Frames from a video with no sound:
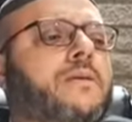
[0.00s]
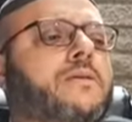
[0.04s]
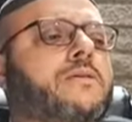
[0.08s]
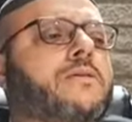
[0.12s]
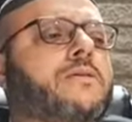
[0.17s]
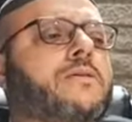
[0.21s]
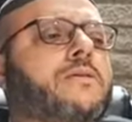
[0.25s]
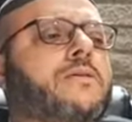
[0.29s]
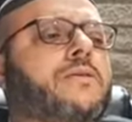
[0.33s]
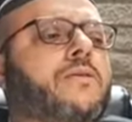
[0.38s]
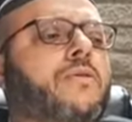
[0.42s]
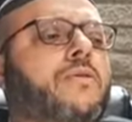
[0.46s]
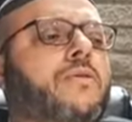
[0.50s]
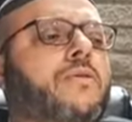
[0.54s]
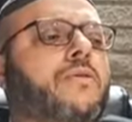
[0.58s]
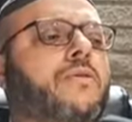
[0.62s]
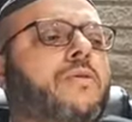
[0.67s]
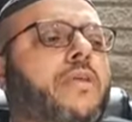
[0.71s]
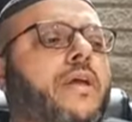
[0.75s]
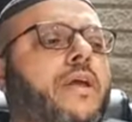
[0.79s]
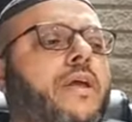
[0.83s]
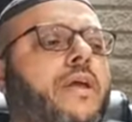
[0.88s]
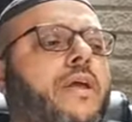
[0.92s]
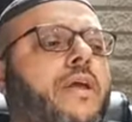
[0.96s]
So
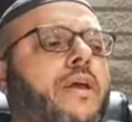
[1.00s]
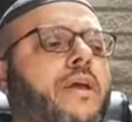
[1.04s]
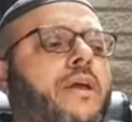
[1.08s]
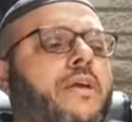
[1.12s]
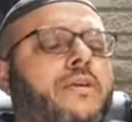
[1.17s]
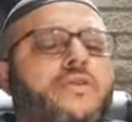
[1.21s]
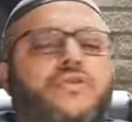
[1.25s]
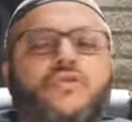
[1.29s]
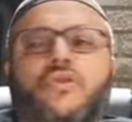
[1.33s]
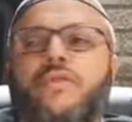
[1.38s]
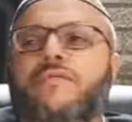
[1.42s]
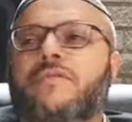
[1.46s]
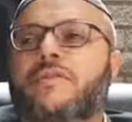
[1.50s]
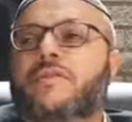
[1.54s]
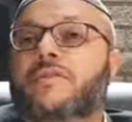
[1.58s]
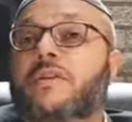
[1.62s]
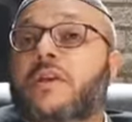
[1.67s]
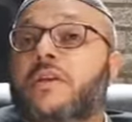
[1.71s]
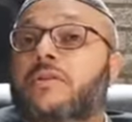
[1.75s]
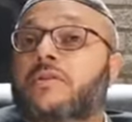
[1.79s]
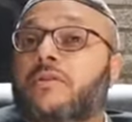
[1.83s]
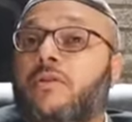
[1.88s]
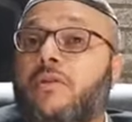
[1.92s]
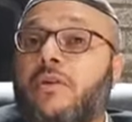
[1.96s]
his servant
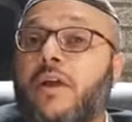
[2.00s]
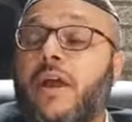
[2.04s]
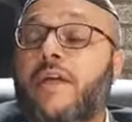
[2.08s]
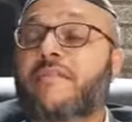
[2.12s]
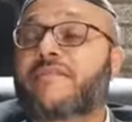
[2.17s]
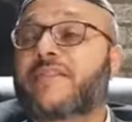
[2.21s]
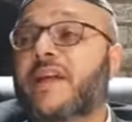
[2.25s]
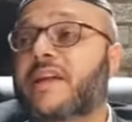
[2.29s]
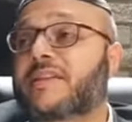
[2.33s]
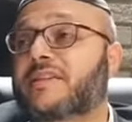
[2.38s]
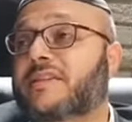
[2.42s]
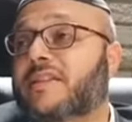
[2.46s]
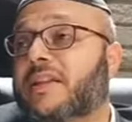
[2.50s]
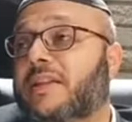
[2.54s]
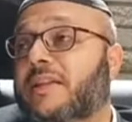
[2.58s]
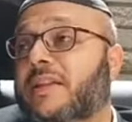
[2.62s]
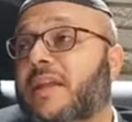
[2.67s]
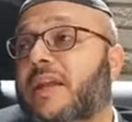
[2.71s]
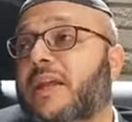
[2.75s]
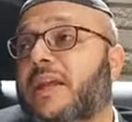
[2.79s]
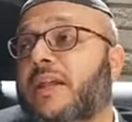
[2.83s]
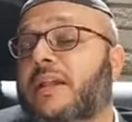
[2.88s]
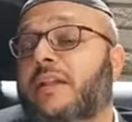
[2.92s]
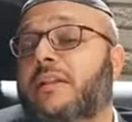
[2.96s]
says, okay, if that's the
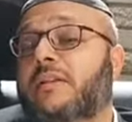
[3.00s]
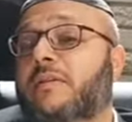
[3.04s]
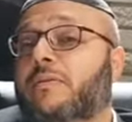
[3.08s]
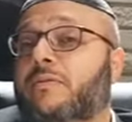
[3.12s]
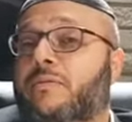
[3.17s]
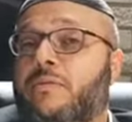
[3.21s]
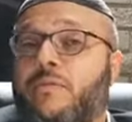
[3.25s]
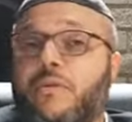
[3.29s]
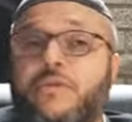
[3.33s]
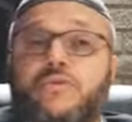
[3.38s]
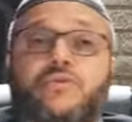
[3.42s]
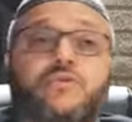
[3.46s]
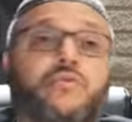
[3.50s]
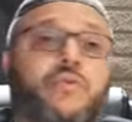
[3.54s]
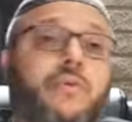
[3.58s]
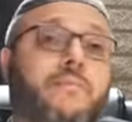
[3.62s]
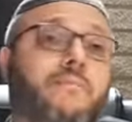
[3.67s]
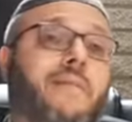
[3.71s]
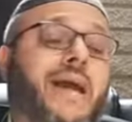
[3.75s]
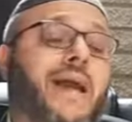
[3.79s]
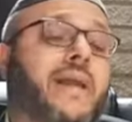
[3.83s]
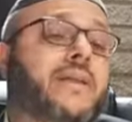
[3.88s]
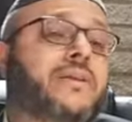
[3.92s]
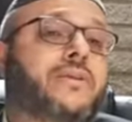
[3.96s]
deal, we want to
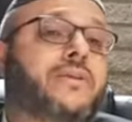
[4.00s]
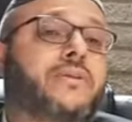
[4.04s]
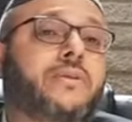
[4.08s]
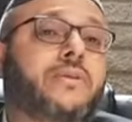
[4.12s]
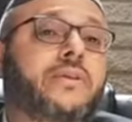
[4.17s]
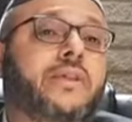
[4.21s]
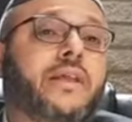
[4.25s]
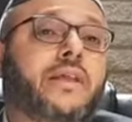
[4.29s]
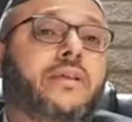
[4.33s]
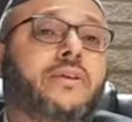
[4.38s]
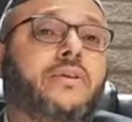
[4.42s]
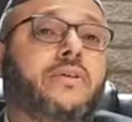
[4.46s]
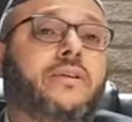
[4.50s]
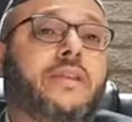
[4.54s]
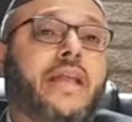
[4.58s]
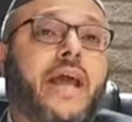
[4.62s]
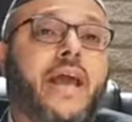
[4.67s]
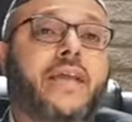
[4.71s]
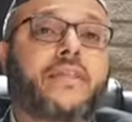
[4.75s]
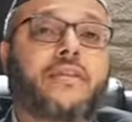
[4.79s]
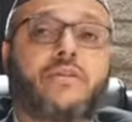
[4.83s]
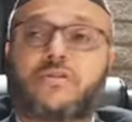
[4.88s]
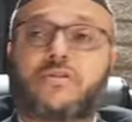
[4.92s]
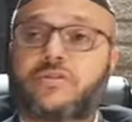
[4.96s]
remind you that
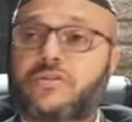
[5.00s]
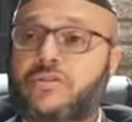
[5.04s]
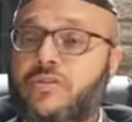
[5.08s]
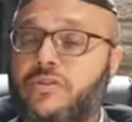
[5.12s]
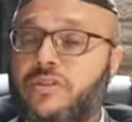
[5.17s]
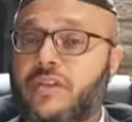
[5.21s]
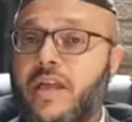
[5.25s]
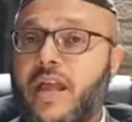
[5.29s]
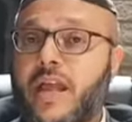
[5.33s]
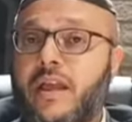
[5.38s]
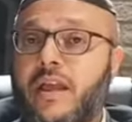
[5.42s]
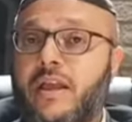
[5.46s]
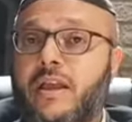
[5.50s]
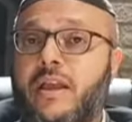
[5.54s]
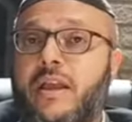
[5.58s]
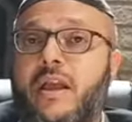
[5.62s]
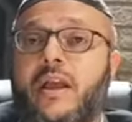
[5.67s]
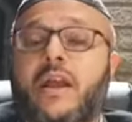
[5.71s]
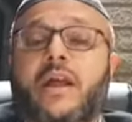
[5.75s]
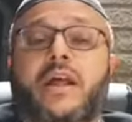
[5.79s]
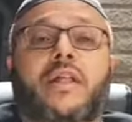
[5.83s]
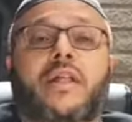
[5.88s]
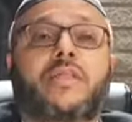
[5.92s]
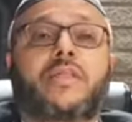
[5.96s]
Goliath also say
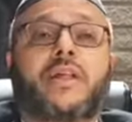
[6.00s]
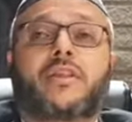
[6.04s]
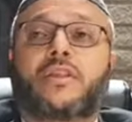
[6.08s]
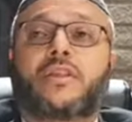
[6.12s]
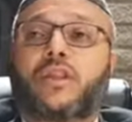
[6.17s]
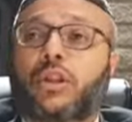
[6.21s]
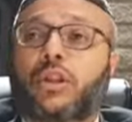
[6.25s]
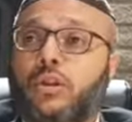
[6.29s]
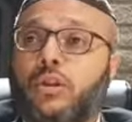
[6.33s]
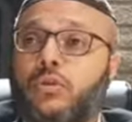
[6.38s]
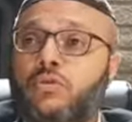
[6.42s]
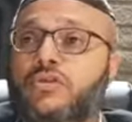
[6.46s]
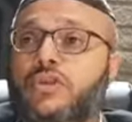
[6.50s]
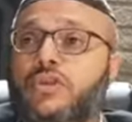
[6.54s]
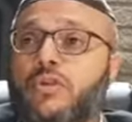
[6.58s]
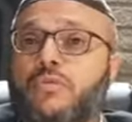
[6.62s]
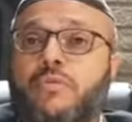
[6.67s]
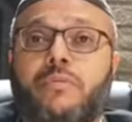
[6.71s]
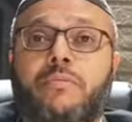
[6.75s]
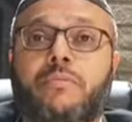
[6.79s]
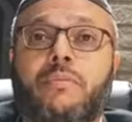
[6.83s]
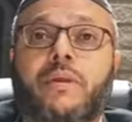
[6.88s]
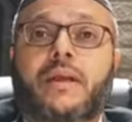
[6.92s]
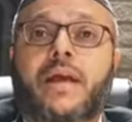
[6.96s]
that the loser
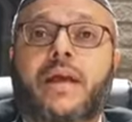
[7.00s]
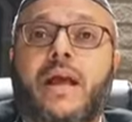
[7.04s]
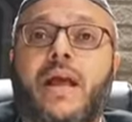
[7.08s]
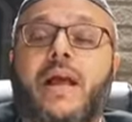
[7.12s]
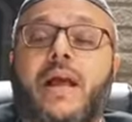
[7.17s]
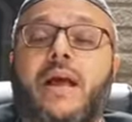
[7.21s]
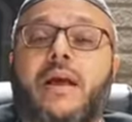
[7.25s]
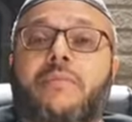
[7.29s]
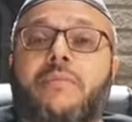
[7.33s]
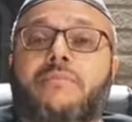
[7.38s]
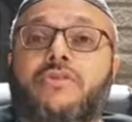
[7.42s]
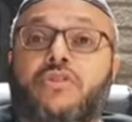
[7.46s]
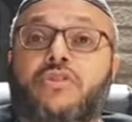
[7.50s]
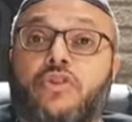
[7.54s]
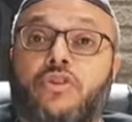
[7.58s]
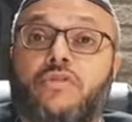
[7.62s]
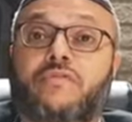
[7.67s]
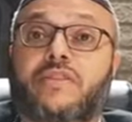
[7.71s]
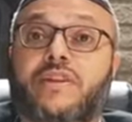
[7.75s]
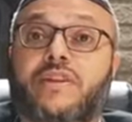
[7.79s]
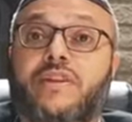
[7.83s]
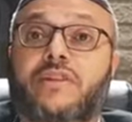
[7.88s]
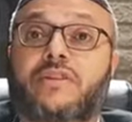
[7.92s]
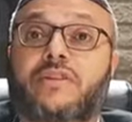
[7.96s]
will become
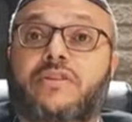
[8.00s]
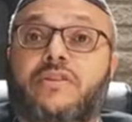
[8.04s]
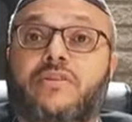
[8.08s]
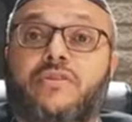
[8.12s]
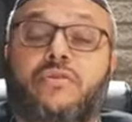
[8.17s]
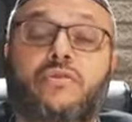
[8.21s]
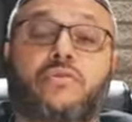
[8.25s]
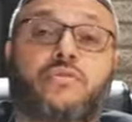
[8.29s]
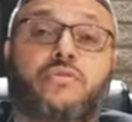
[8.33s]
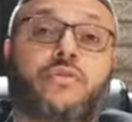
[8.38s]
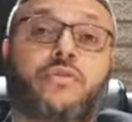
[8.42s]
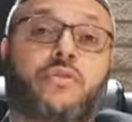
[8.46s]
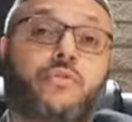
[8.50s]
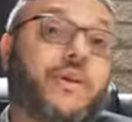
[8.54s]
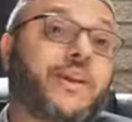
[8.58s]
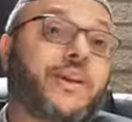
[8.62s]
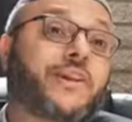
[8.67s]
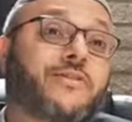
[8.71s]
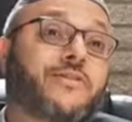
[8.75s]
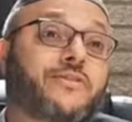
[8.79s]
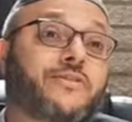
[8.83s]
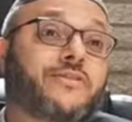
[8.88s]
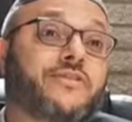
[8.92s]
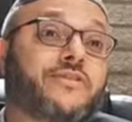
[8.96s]
servants to the
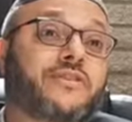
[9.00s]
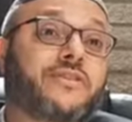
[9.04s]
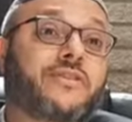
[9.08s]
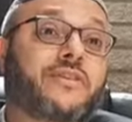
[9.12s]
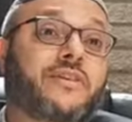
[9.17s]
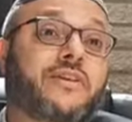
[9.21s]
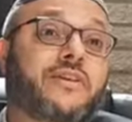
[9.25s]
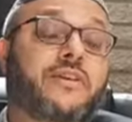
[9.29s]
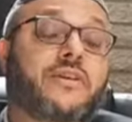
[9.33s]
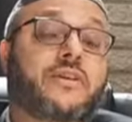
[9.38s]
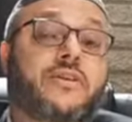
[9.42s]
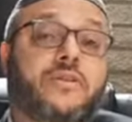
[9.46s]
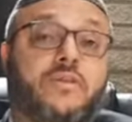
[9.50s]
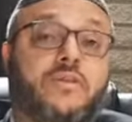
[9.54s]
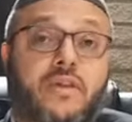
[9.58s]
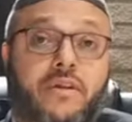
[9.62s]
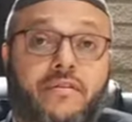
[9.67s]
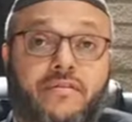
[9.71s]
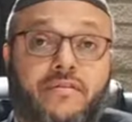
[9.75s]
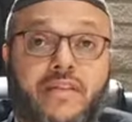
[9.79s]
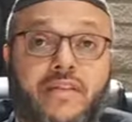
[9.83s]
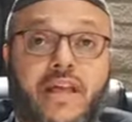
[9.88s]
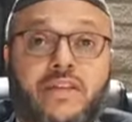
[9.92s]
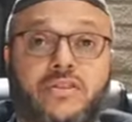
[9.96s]
winners.
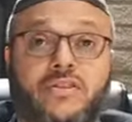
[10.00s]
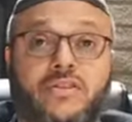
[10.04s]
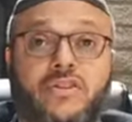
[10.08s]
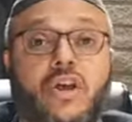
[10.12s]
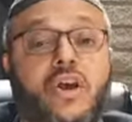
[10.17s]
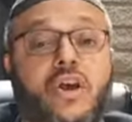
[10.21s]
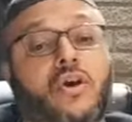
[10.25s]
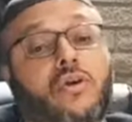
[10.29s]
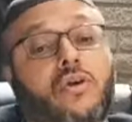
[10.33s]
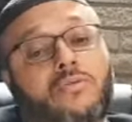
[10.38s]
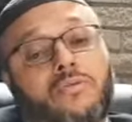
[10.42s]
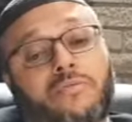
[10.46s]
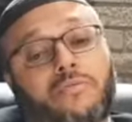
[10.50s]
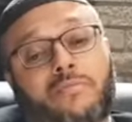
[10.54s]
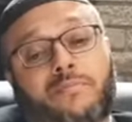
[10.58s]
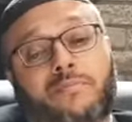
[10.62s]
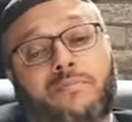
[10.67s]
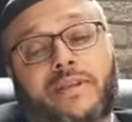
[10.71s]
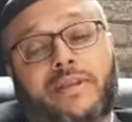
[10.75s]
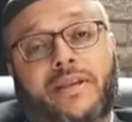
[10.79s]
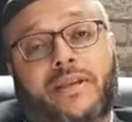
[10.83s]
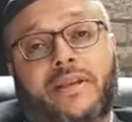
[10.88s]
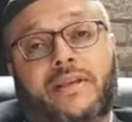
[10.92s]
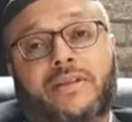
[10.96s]
If that's so,
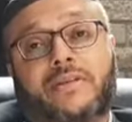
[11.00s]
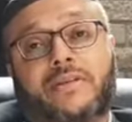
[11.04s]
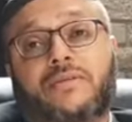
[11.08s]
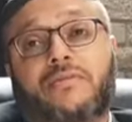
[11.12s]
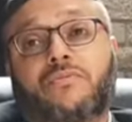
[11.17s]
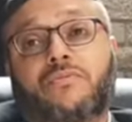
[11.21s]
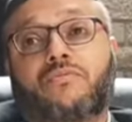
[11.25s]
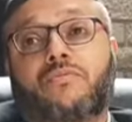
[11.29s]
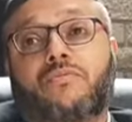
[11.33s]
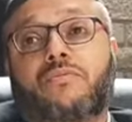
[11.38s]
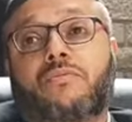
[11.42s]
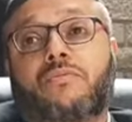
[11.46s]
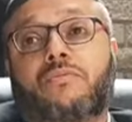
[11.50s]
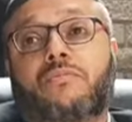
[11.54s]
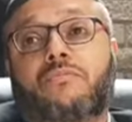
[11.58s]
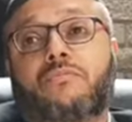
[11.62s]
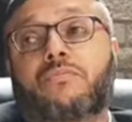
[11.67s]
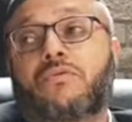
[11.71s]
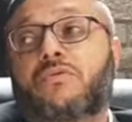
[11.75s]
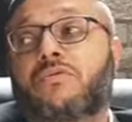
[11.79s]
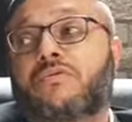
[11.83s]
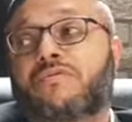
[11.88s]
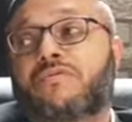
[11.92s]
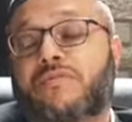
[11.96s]
please
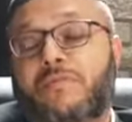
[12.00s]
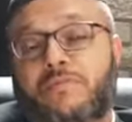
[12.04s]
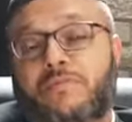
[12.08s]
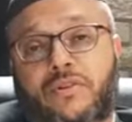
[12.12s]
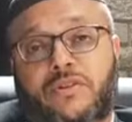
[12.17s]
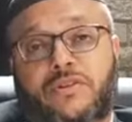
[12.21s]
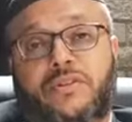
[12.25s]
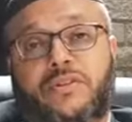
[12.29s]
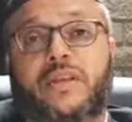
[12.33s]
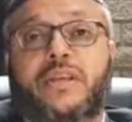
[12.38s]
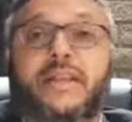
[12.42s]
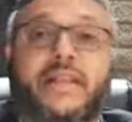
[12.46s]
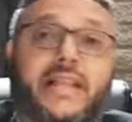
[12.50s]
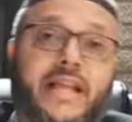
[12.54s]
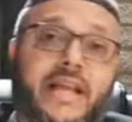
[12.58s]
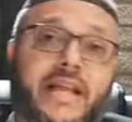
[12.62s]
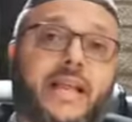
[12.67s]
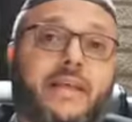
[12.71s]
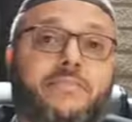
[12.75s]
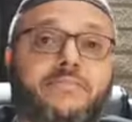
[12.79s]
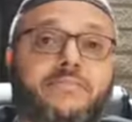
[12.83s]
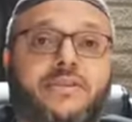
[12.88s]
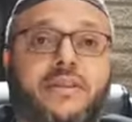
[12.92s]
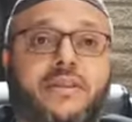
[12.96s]
move from your seat and let
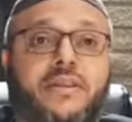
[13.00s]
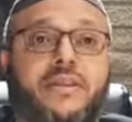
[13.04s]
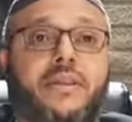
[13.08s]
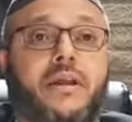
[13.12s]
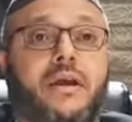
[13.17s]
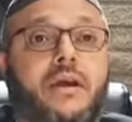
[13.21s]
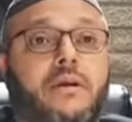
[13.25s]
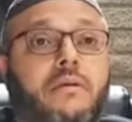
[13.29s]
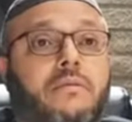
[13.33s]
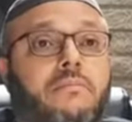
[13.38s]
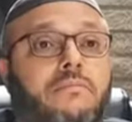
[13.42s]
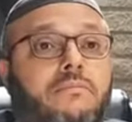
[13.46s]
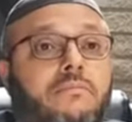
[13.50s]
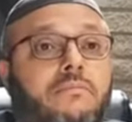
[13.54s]
him sit there.